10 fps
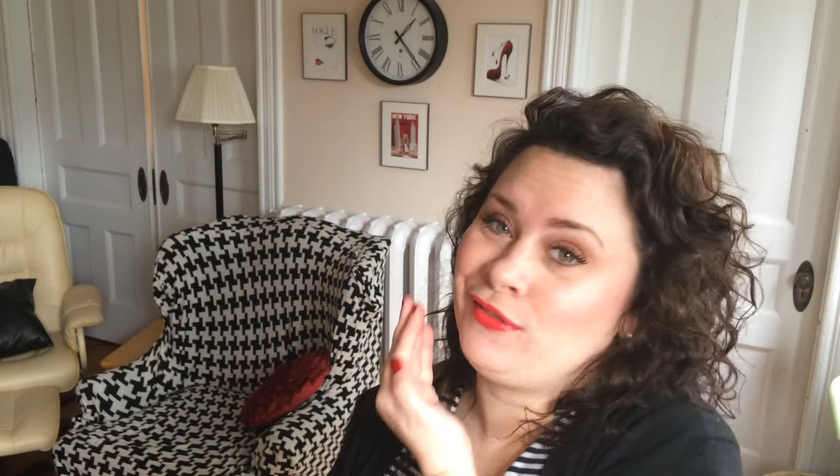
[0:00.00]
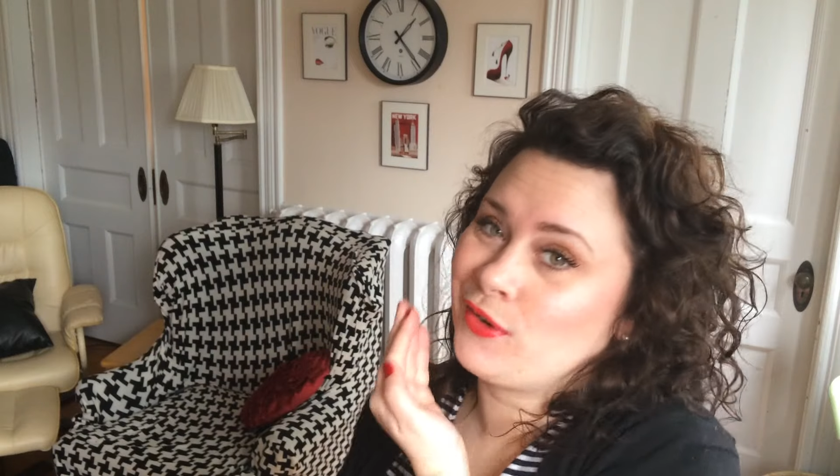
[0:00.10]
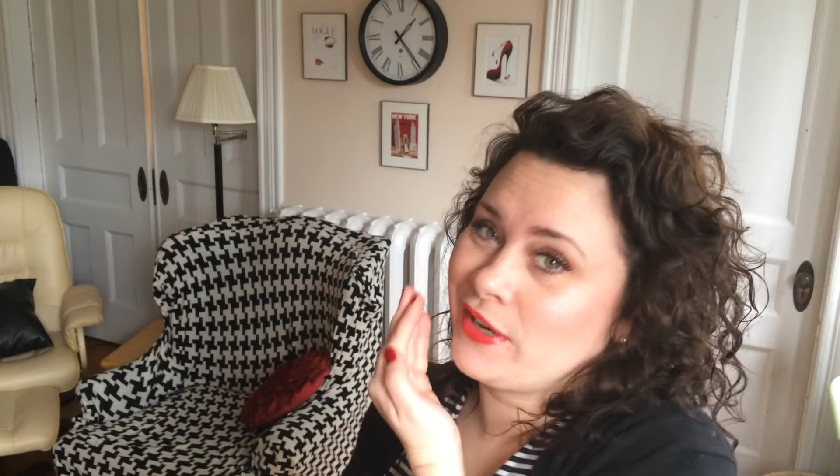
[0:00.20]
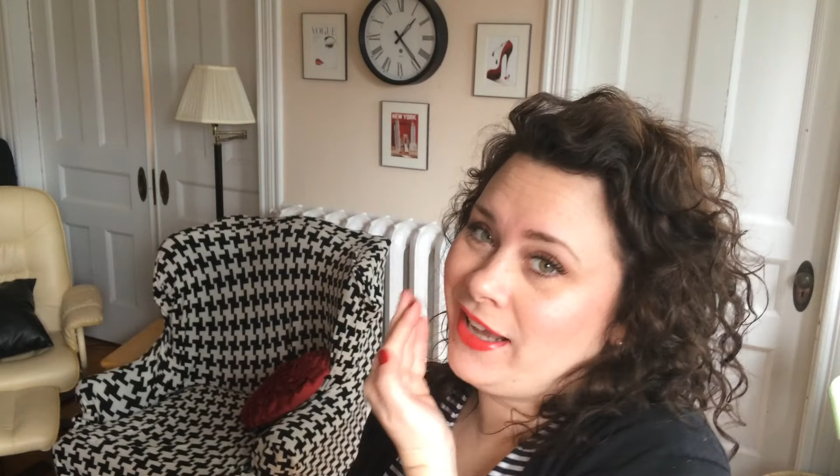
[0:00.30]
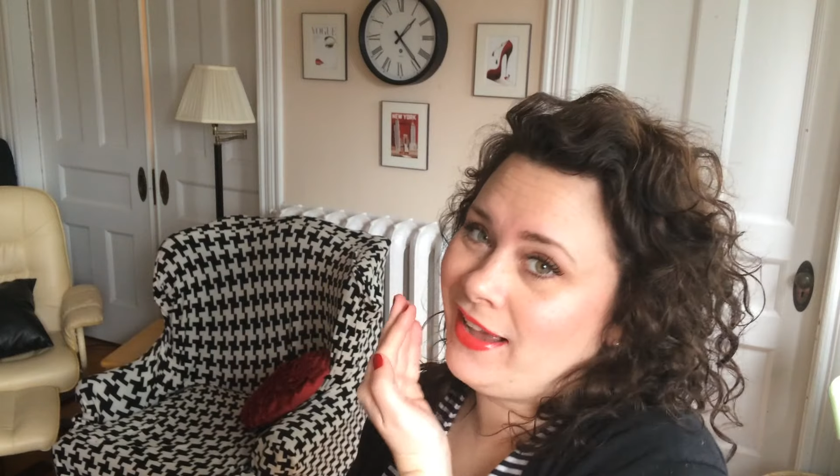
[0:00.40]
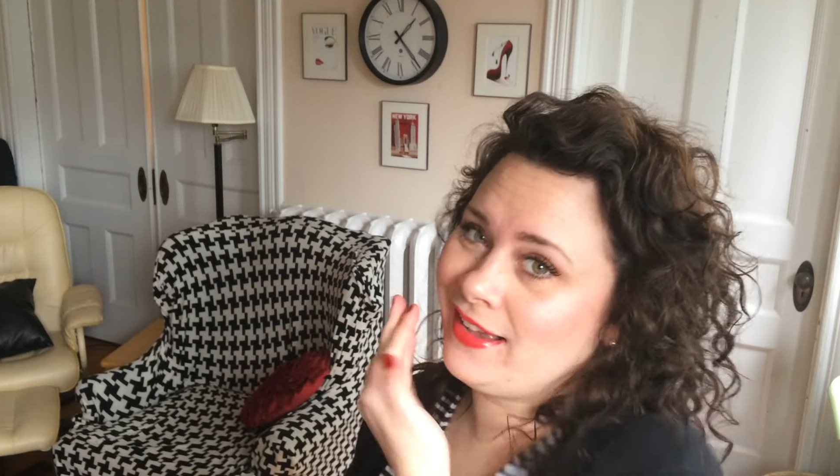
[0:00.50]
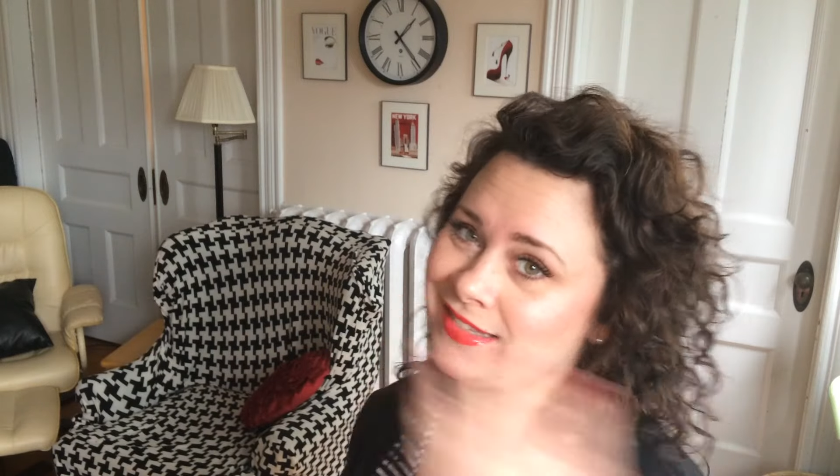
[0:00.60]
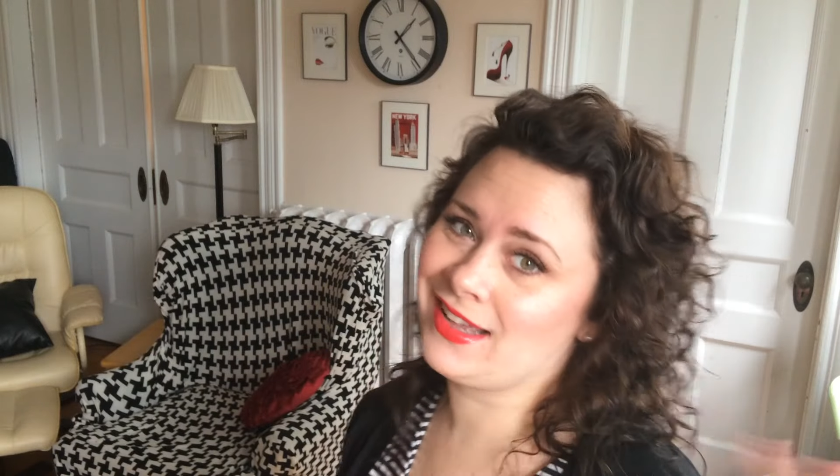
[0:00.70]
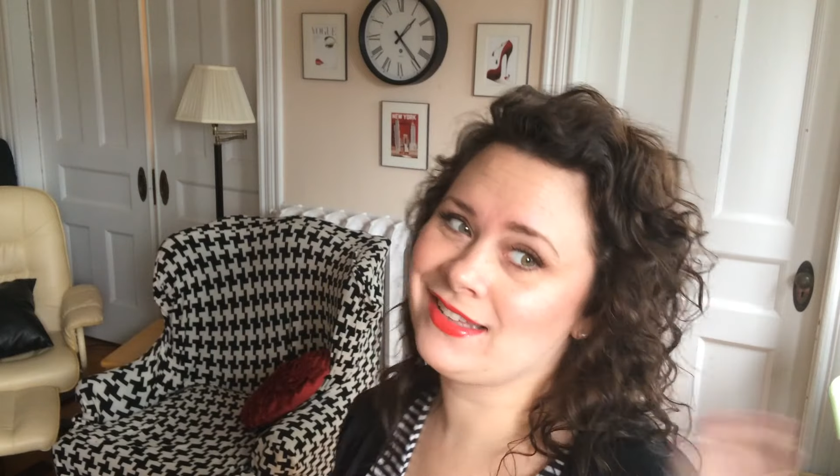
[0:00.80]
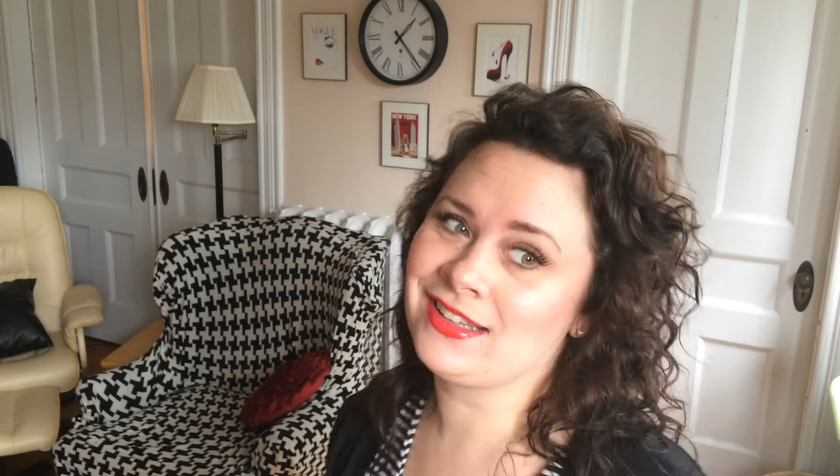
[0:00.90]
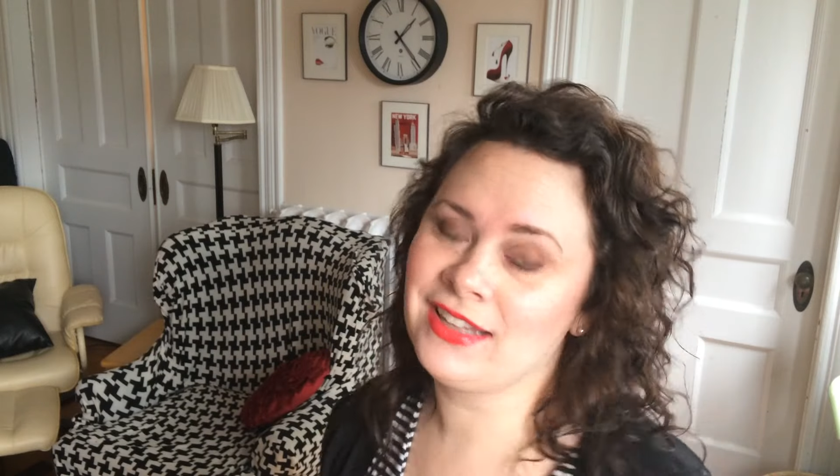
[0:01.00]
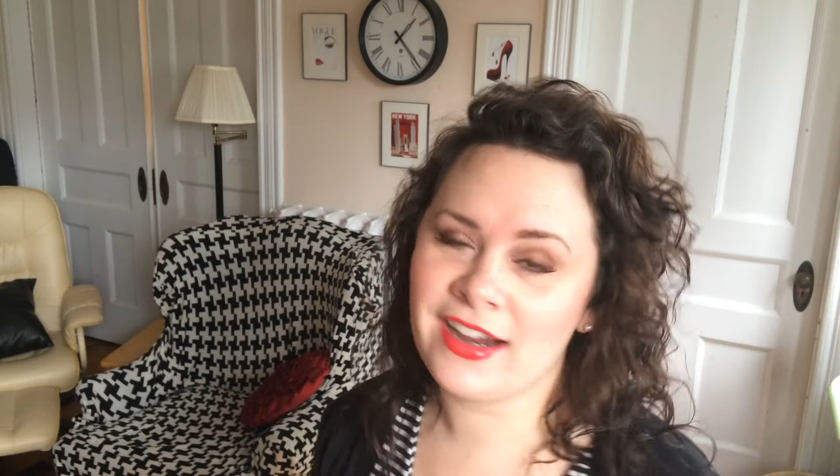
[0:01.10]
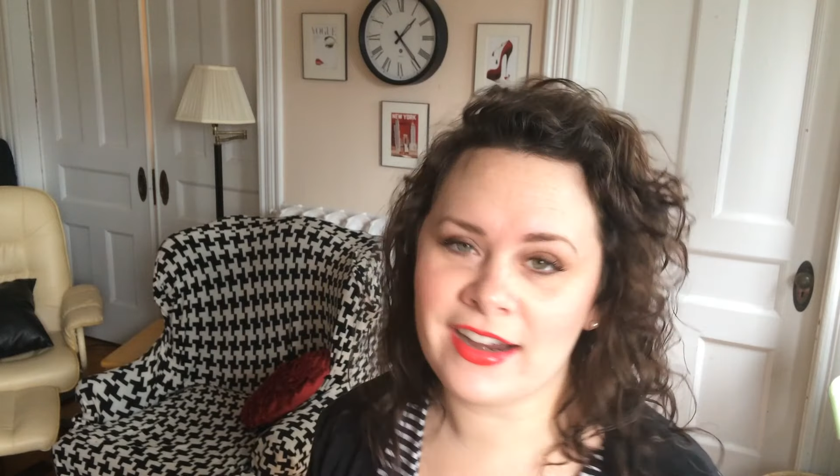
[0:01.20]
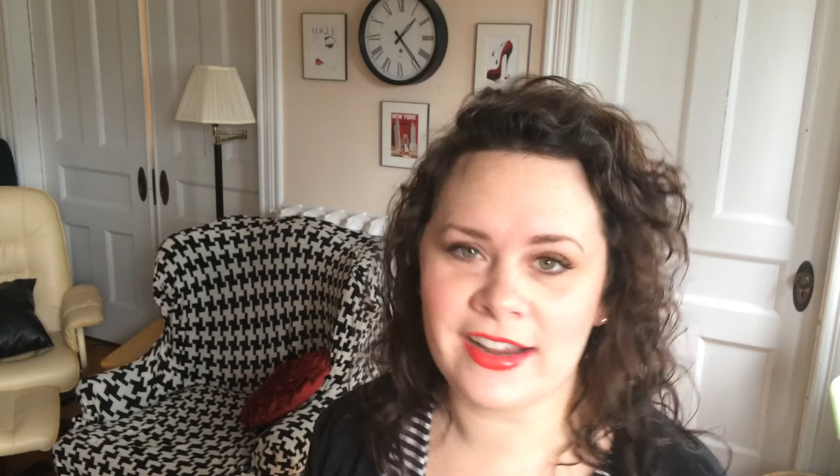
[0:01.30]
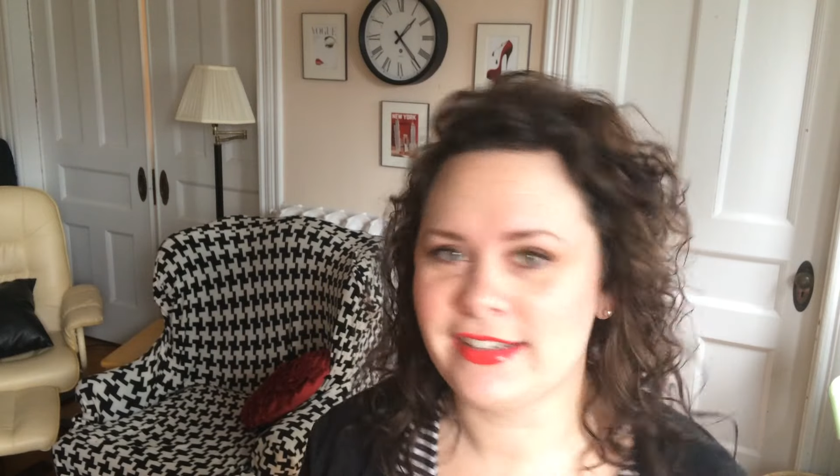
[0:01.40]
40S, that's
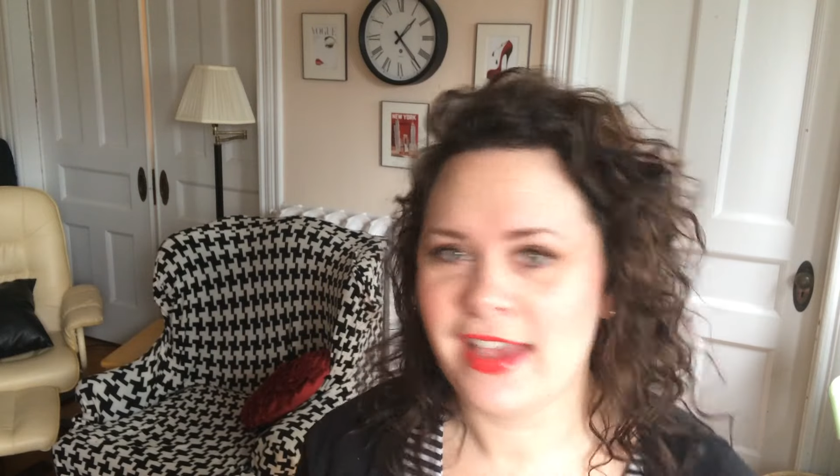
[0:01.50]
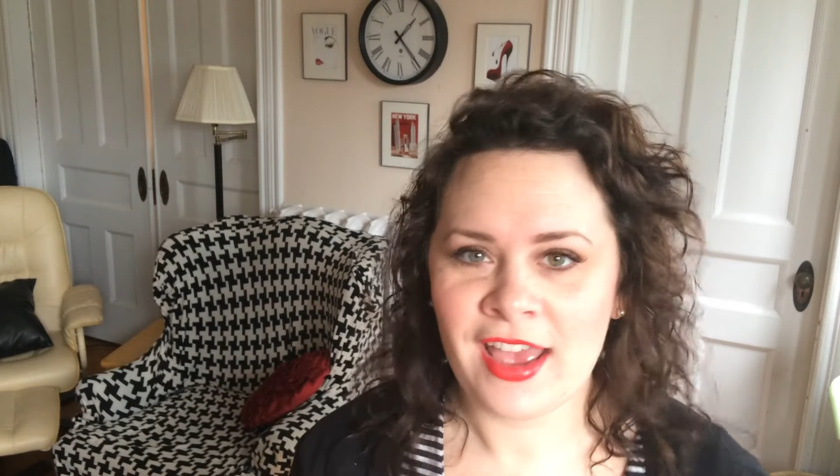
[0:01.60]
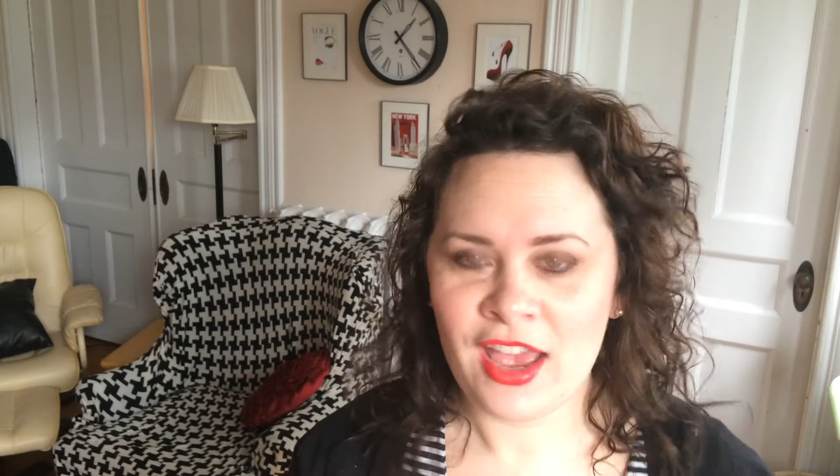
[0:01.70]
hilarious.